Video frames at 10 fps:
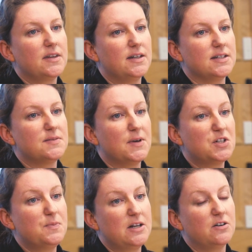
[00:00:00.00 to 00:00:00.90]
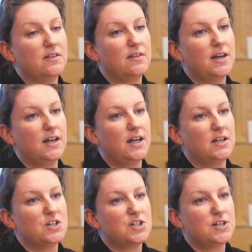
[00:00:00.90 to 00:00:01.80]
It's much better in that
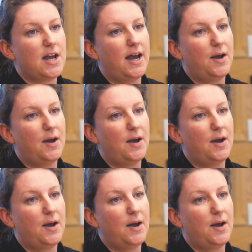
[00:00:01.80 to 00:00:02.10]
each